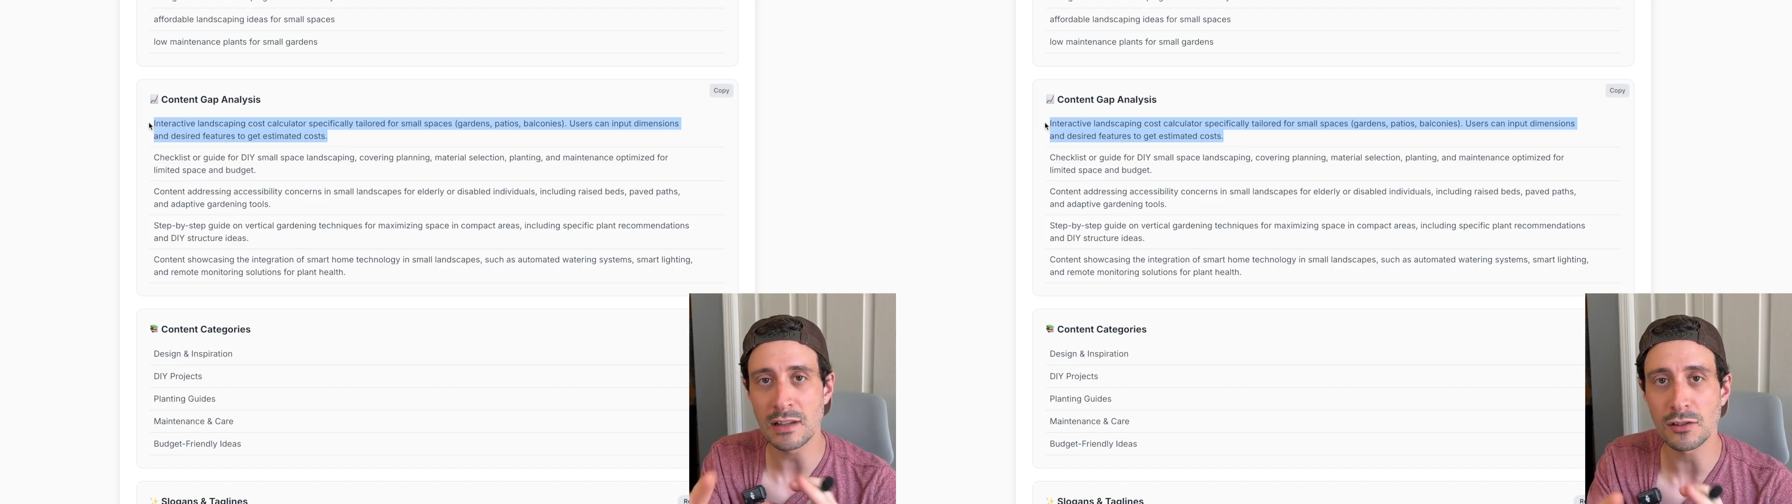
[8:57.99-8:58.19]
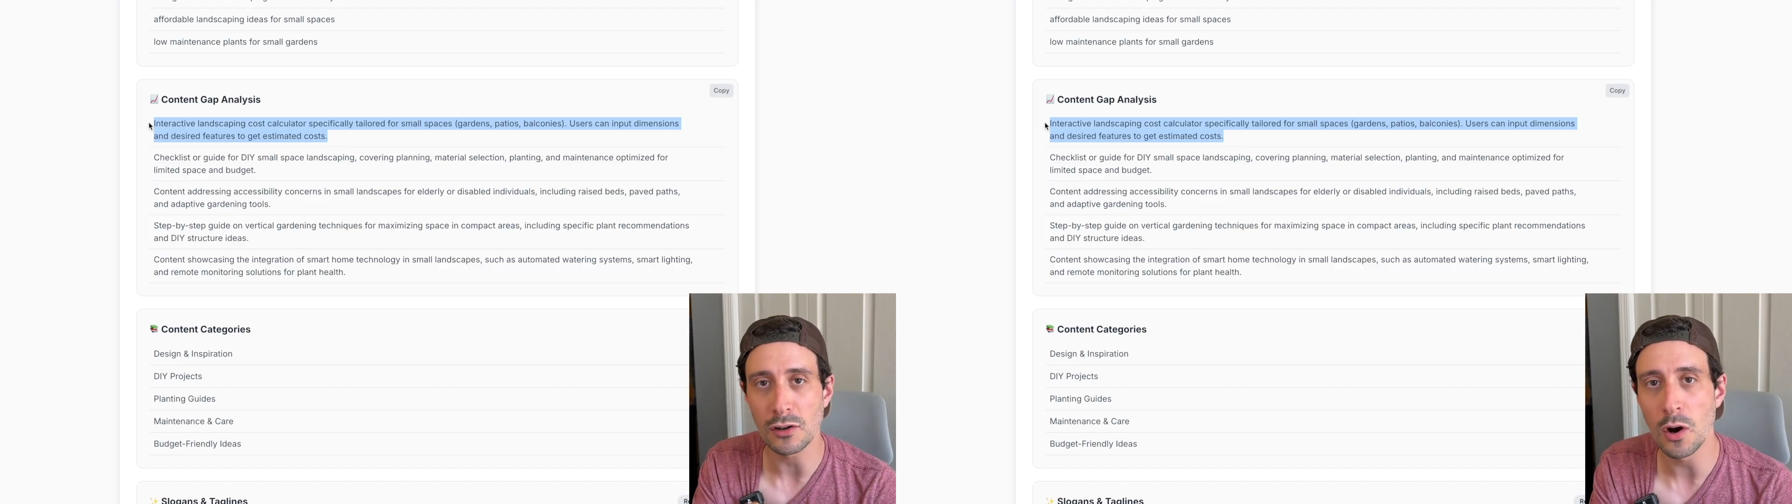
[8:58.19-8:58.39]
in
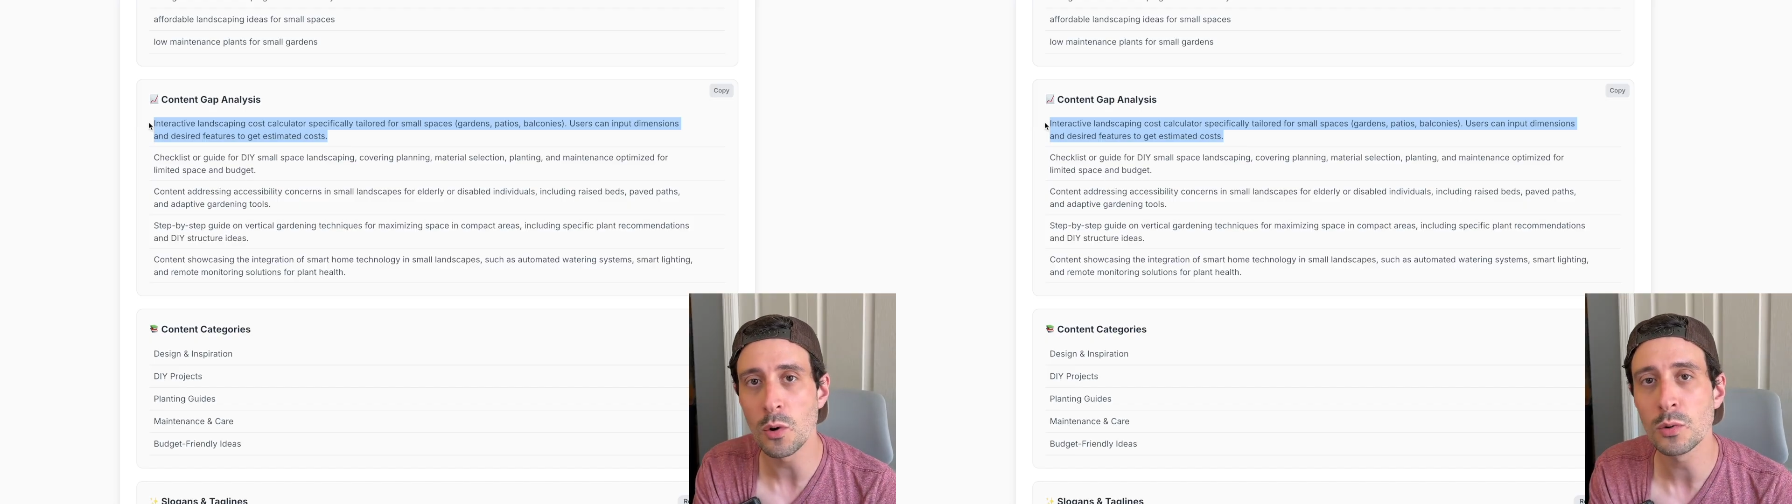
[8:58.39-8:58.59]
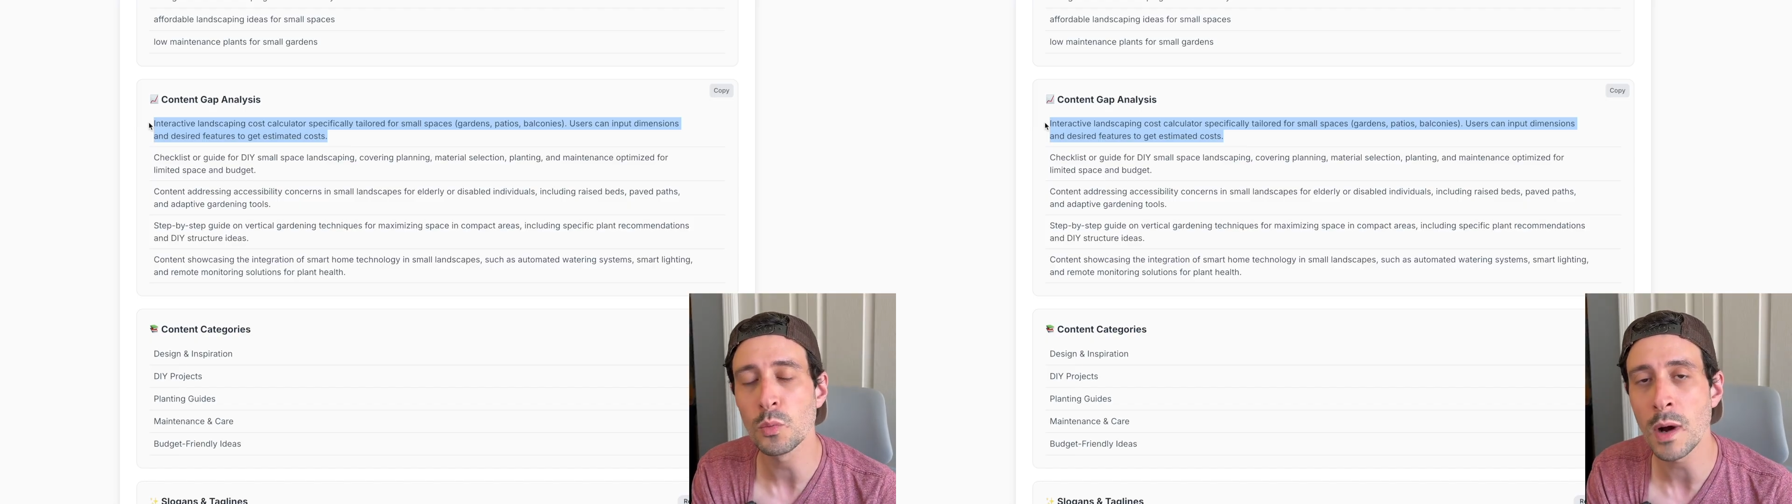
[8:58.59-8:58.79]
your
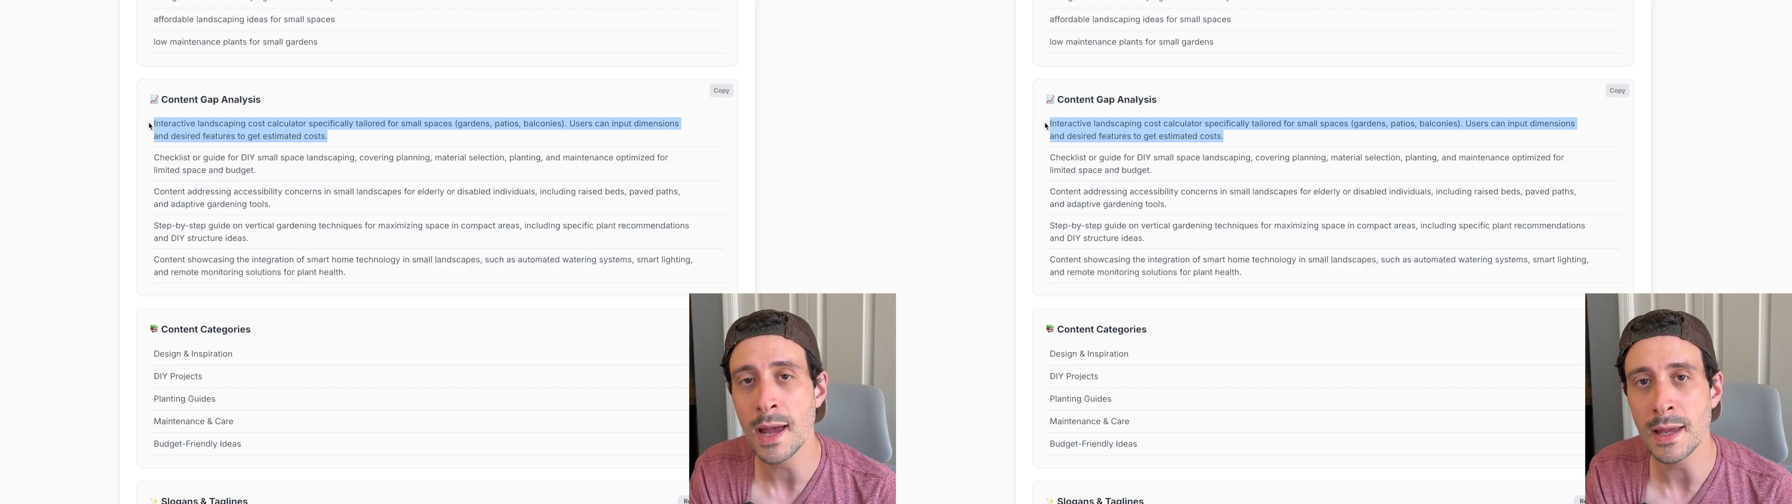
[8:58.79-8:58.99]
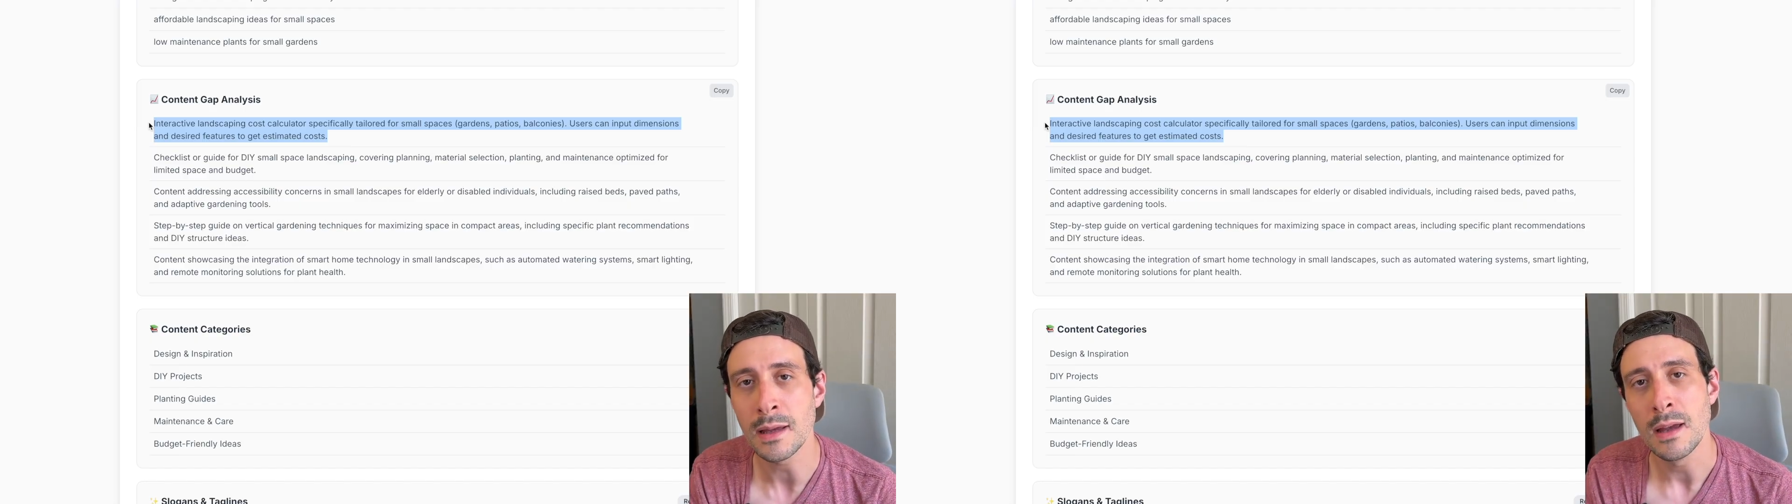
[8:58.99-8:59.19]
own
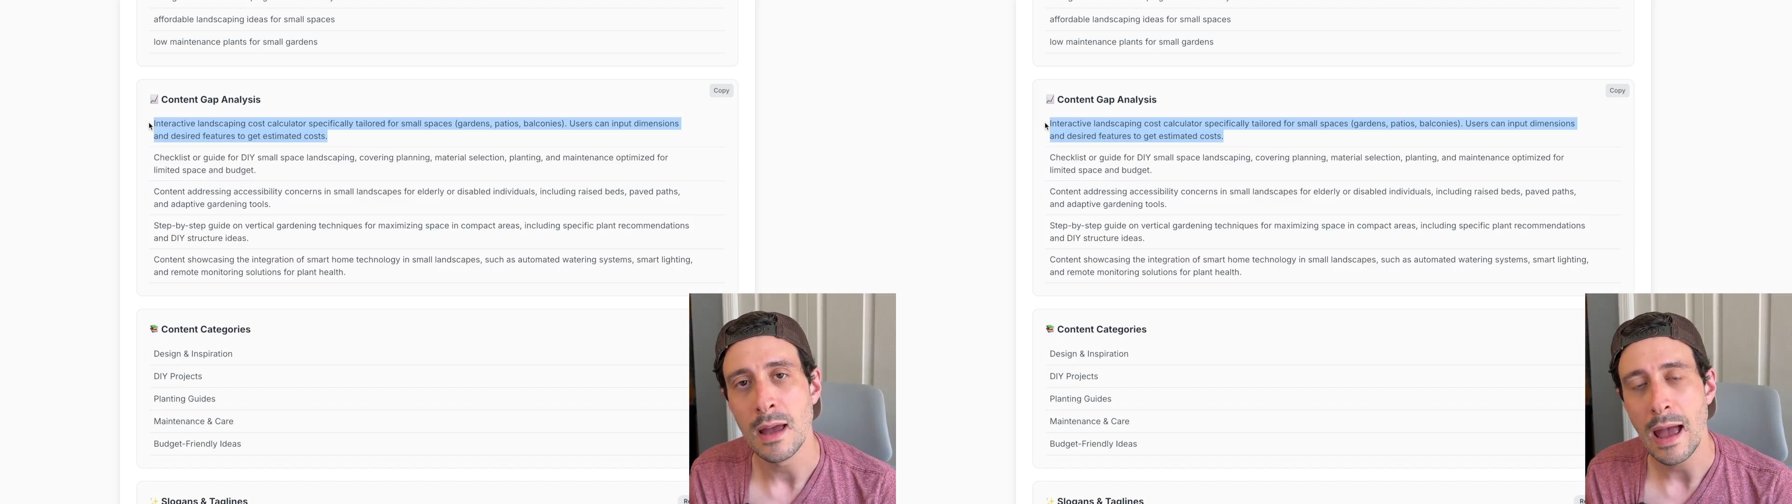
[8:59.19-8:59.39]
way.